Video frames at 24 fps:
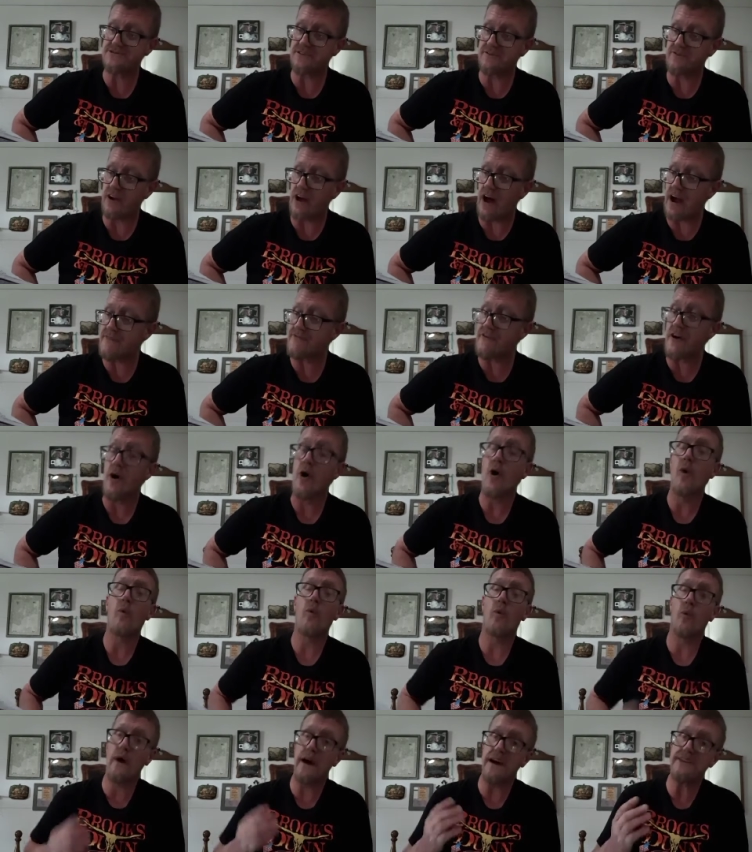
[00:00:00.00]
of life
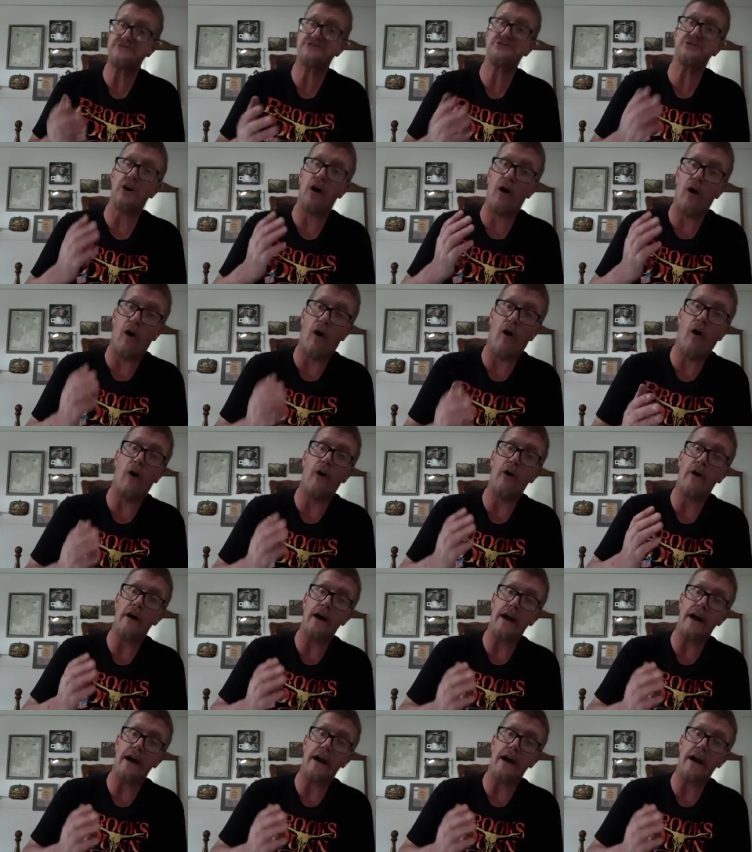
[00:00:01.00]
which are